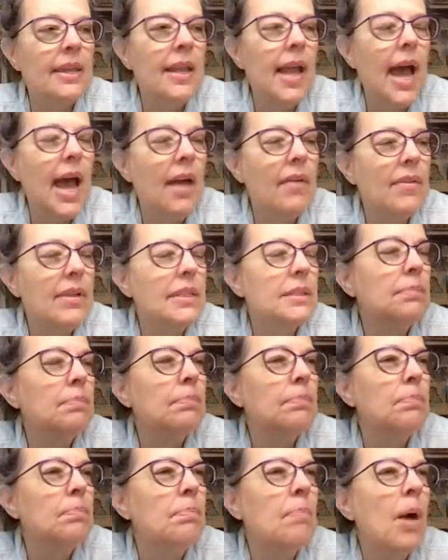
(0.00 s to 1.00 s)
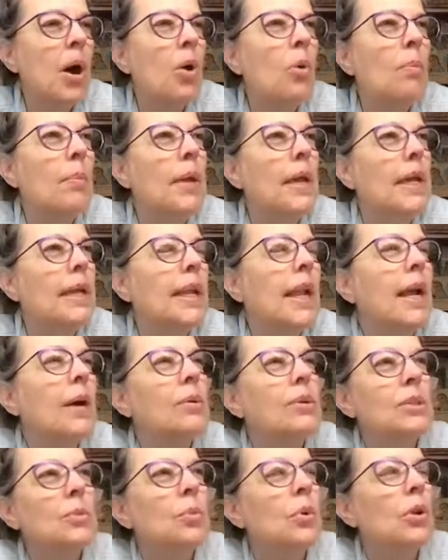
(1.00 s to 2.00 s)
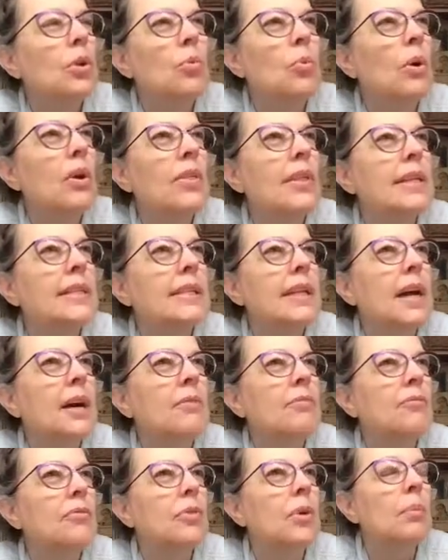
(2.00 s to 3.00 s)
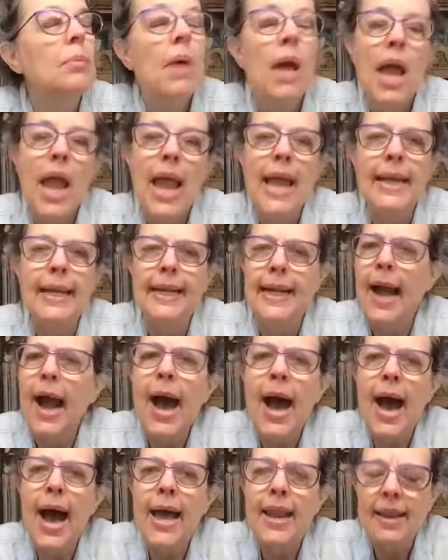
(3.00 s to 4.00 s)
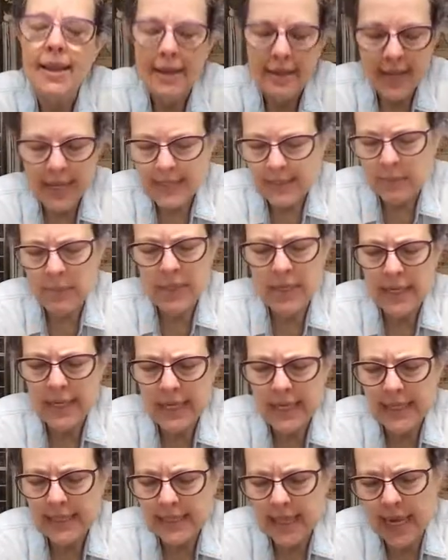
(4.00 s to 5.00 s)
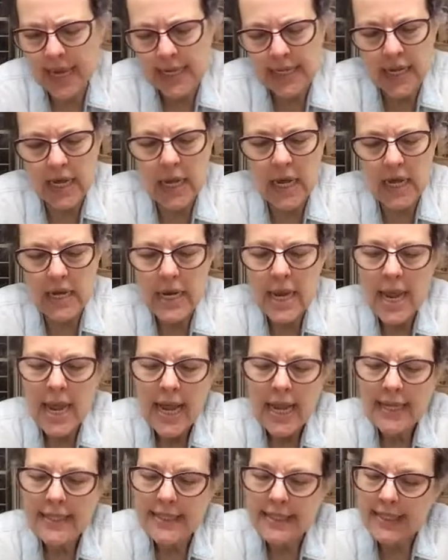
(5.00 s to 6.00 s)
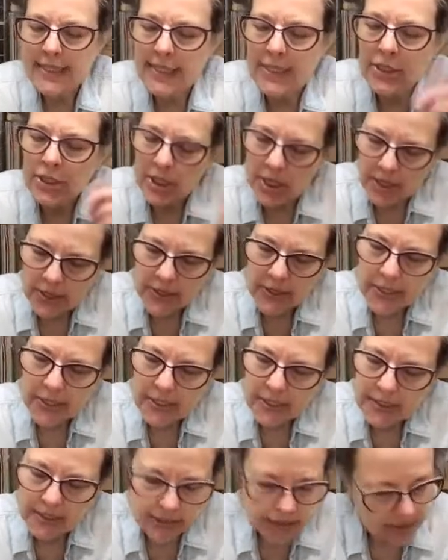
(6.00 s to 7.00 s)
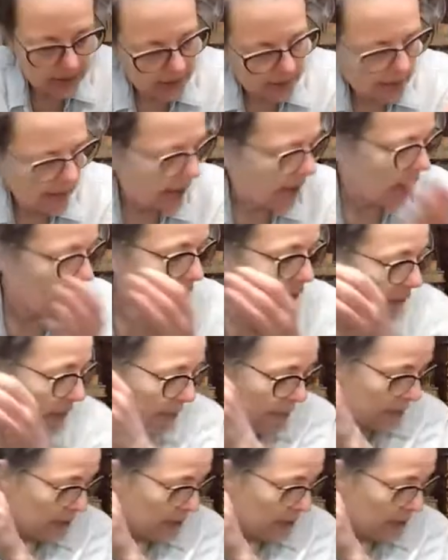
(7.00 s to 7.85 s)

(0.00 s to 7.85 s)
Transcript: then I had this moment, and I always wonder where these come from. Hand of God, that's what it is. Hand of God. He just said, Geri, you goofy